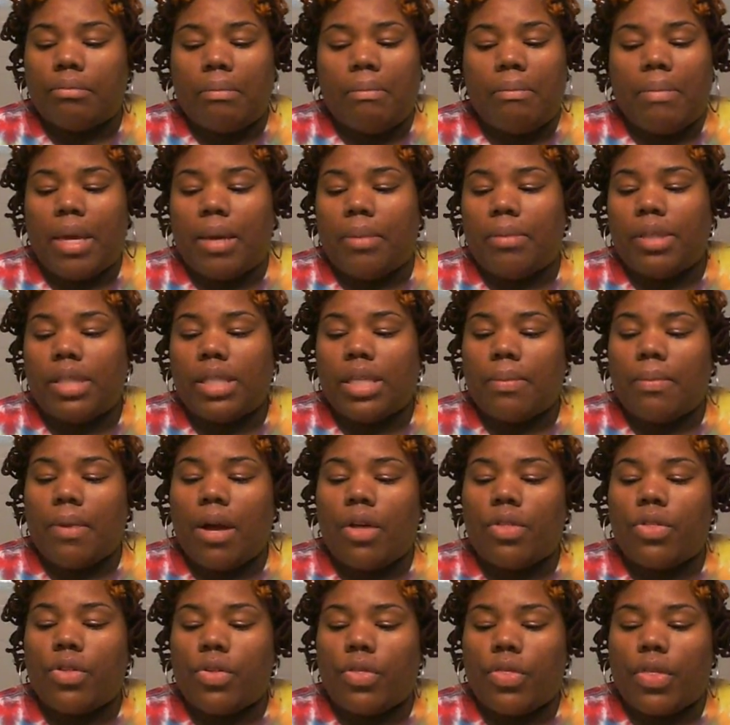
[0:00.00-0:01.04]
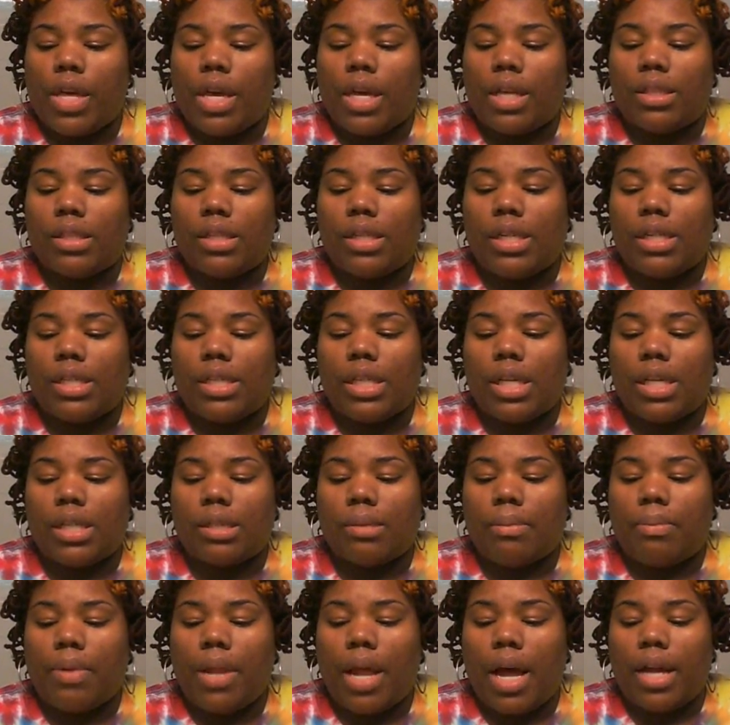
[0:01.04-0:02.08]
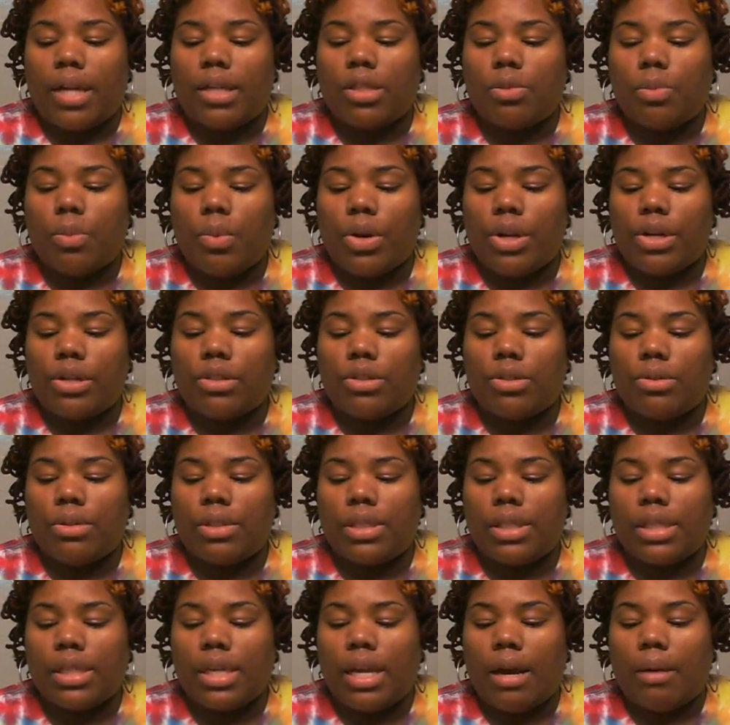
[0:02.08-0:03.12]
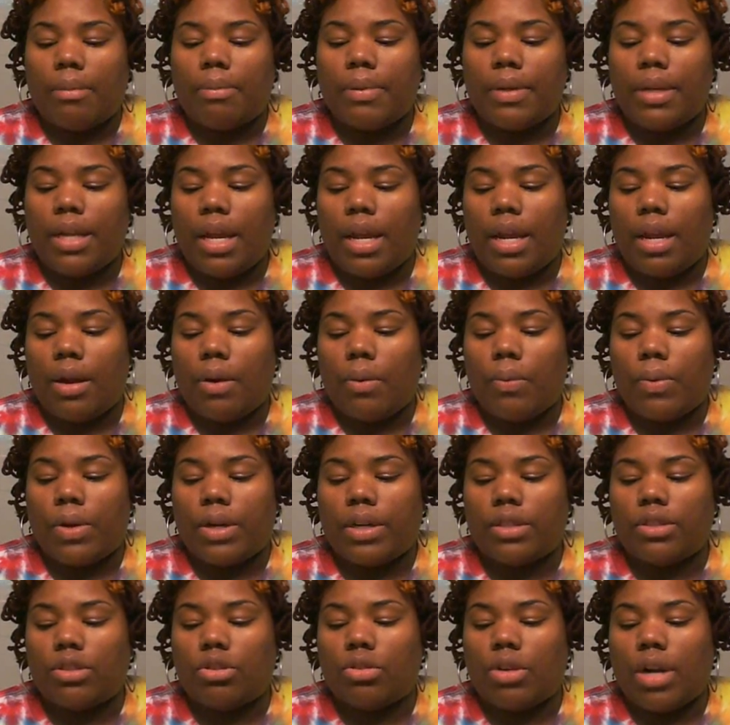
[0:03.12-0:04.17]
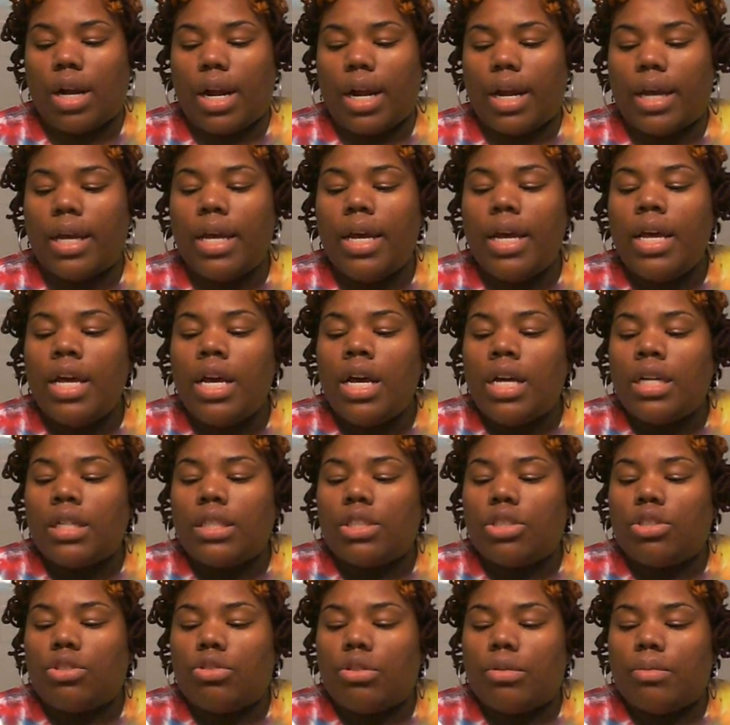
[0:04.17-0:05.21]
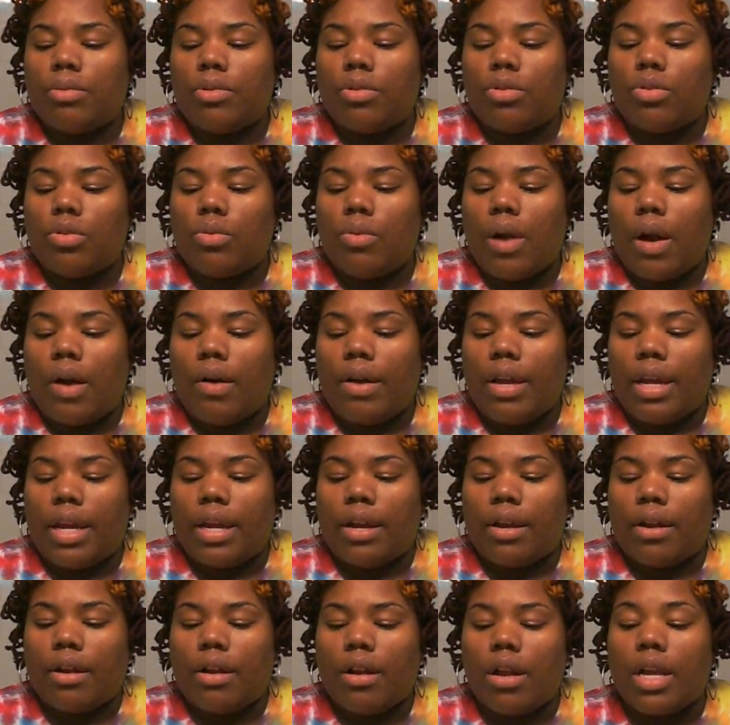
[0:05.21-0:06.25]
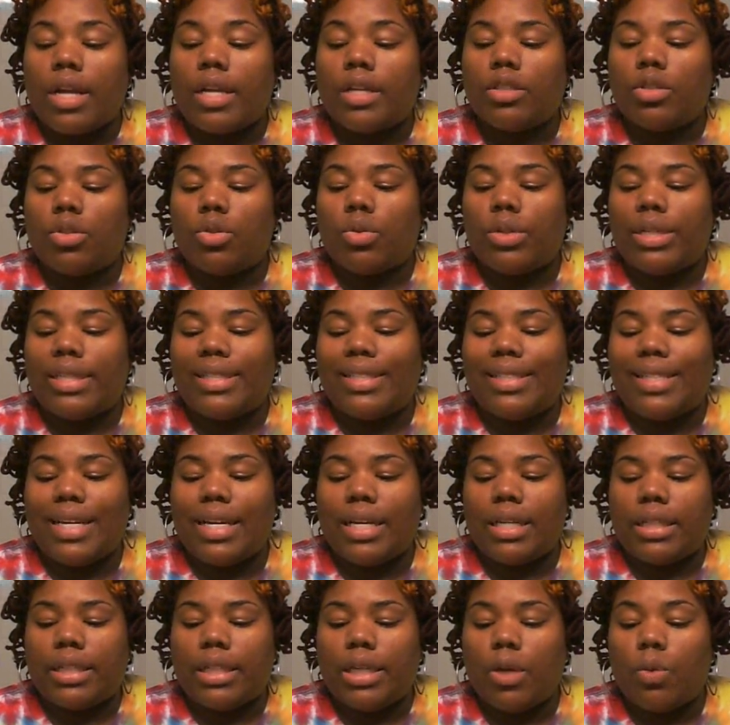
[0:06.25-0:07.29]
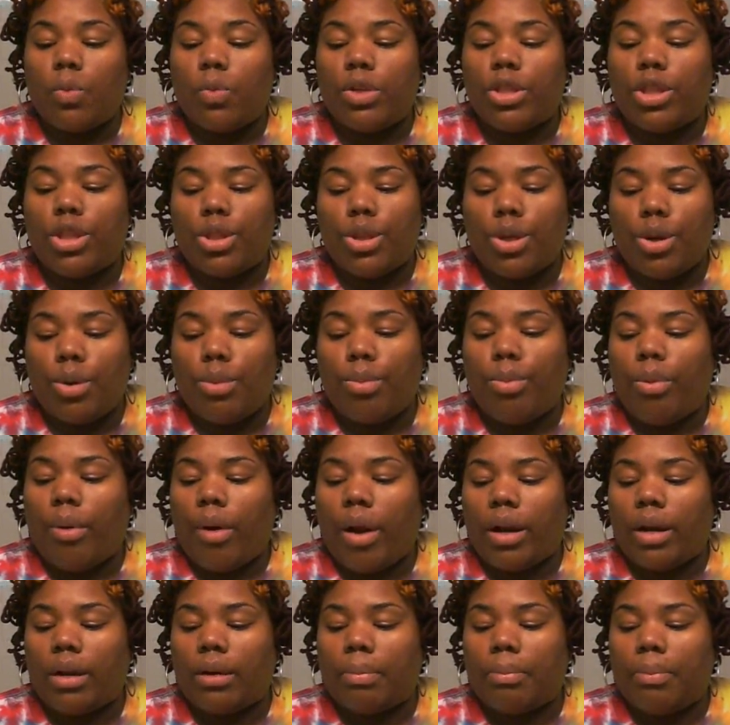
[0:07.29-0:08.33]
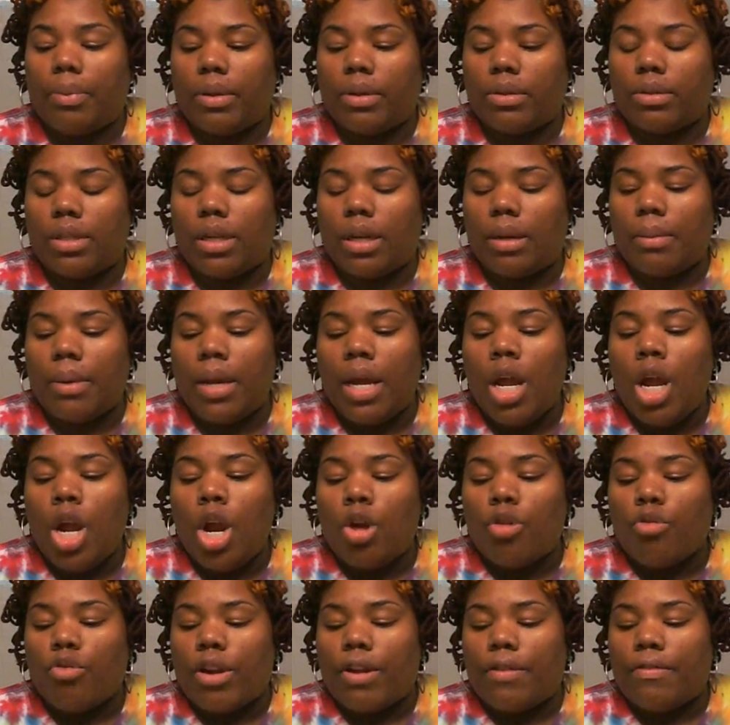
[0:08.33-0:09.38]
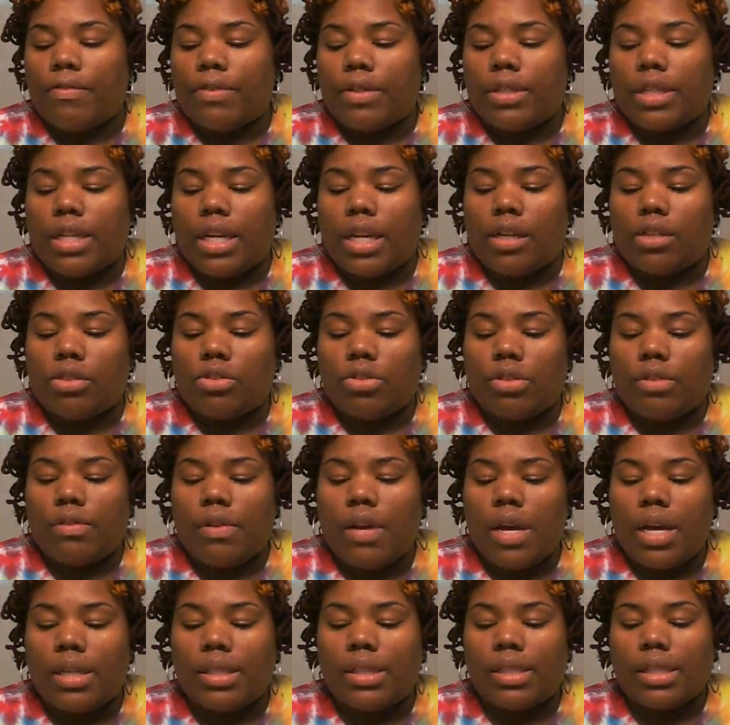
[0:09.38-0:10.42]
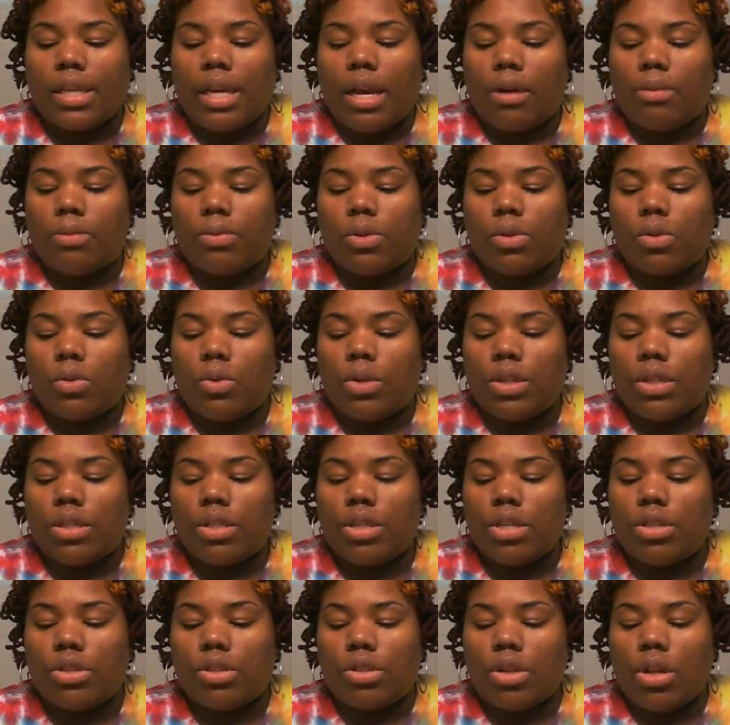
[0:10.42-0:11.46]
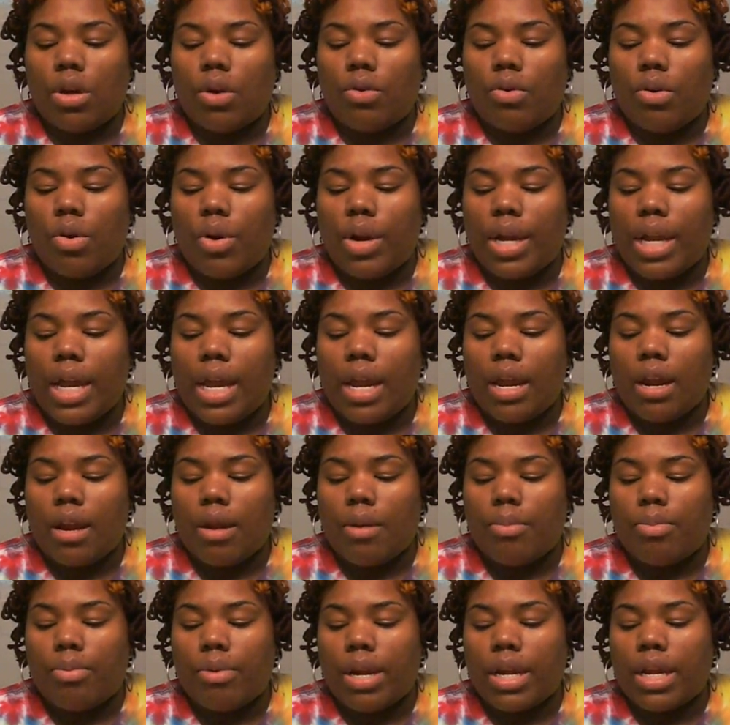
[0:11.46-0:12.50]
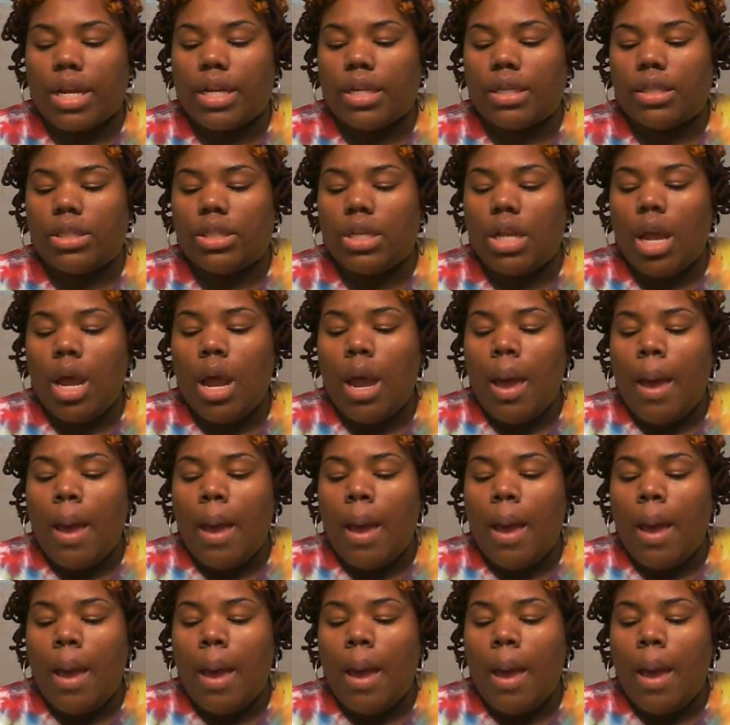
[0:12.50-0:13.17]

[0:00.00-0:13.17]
maybe some other things. And it says apply a sprayer to the scalp and hair, wet or dry. Distribute throughout hair. Enjoy daily with no product buildup. Great for dandruff, scalp sores, slow growing hair, breakage,